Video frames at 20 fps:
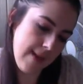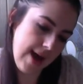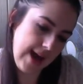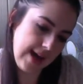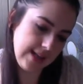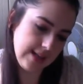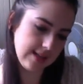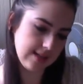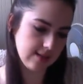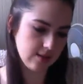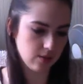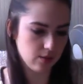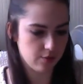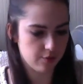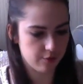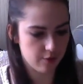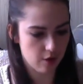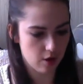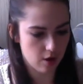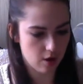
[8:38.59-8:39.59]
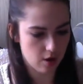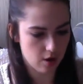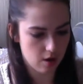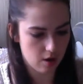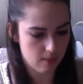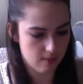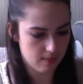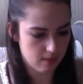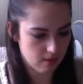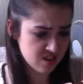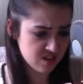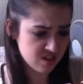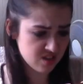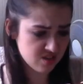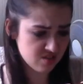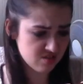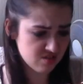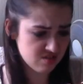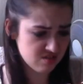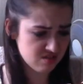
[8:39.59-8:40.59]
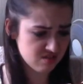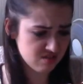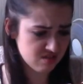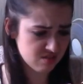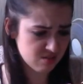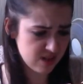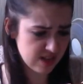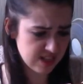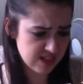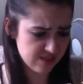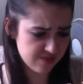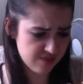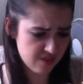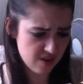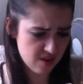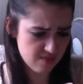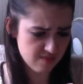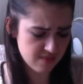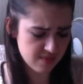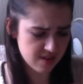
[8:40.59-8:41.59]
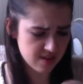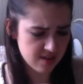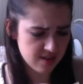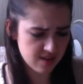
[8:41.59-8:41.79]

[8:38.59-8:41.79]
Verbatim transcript: matte from, I don't know, where's it from?